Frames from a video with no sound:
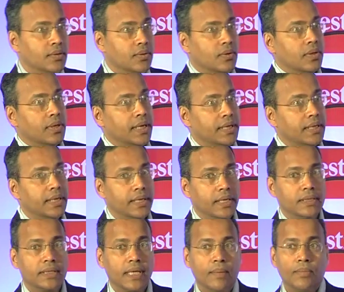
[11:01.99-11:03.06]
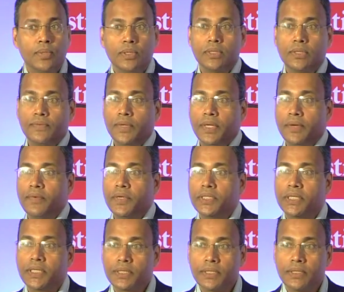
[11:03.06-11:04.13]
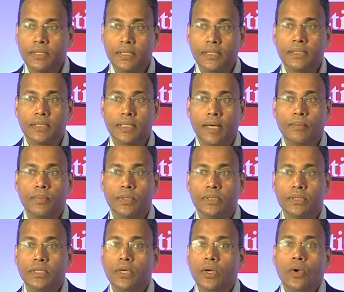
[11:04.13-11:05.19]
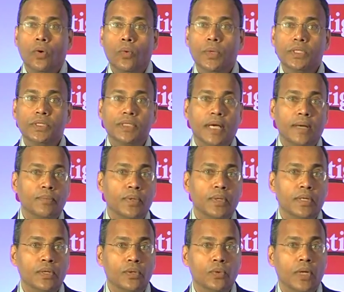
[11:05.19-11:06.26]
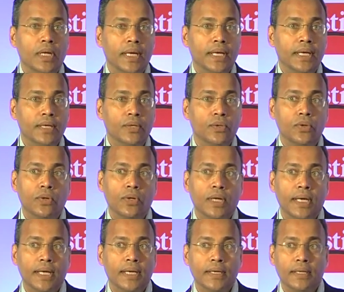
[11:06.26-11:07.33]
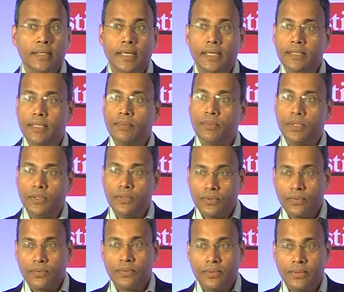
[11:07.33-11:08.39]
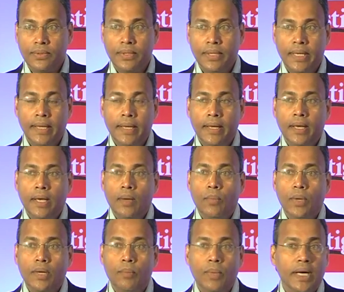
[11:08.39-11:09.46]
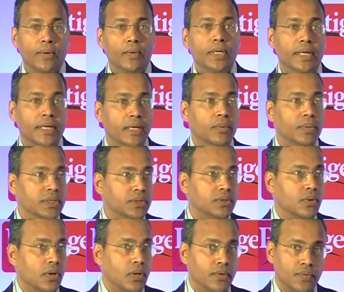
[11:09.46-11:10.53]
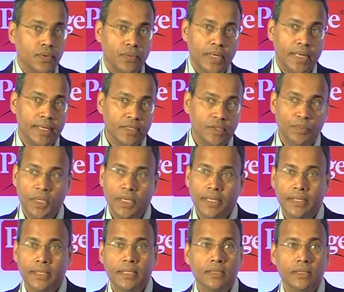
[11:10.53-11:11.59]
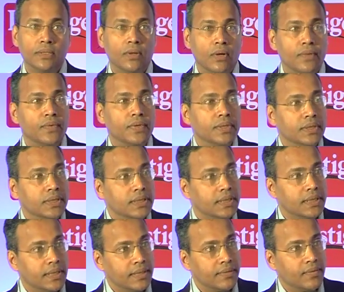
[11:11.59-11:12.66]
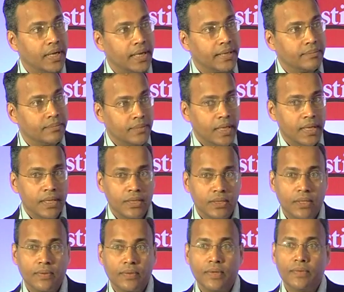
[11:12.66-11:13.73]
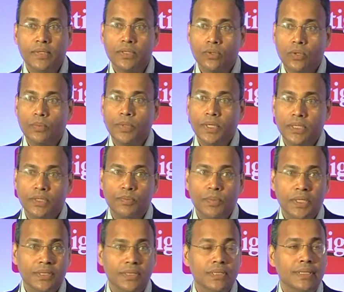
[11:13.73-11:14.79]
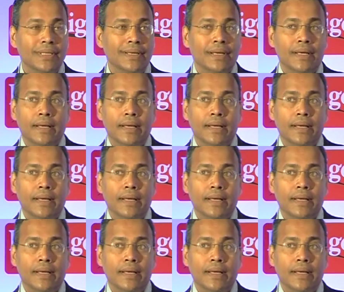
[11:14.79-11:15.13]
You're going to get little samples of, in every session, little samples. Which sample you like, you don't like, that is up to you. But my only request to all of you when I speak at these conferences and when I sort of give this opening speech,